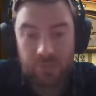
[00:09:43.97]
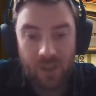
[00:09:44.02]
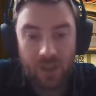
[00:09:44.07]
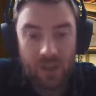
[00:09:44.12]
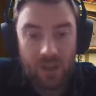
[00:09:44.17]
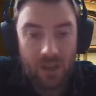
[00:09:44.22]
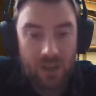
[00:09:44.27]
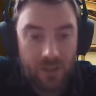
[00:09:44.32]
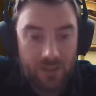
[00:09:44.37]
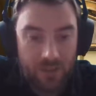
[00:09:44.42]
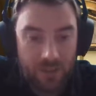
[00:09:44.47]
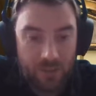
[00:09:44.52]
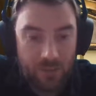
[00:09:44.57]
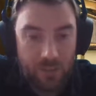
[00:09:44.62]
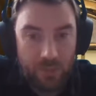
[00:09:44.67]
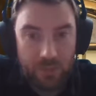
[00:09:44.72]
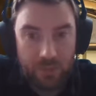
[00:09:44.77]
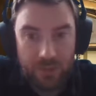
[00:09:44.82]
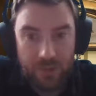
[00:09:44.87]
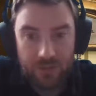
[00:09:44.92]
I think
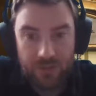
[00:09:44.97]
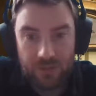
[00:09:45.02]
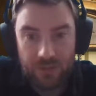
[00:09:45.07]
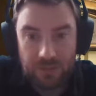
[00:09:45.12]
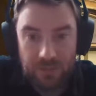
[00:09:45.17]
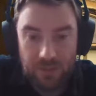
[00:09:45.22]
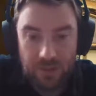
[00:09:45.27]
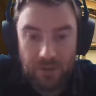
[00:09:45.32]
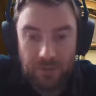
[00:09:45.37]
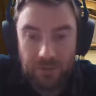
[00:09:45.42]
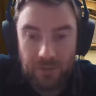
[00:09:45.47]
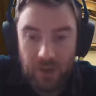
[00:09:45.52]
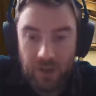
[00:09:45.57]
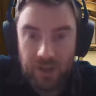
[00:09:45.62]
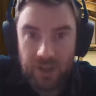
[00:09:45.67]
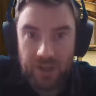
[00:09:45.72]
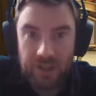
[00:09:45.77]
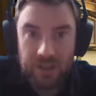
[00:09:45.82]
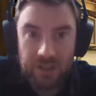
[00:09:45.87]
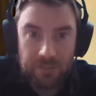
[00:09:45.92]
we'll put a
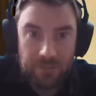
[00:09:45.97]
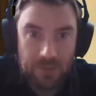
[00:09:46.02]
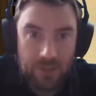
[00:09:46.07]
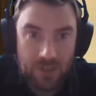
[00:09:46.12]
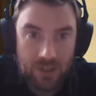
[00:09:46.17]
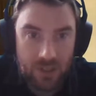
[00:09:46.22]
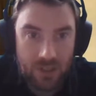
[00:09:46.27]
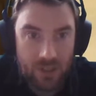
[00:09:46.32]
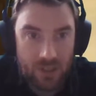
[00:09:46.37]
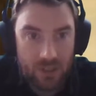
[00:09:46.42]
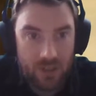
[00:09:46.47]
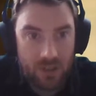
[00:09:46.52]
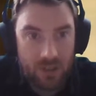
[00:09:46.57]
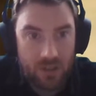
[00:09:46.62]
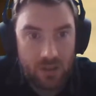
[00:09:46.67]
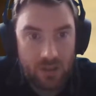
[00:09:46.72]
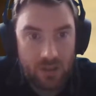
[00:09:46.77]
Mire Keeper in here.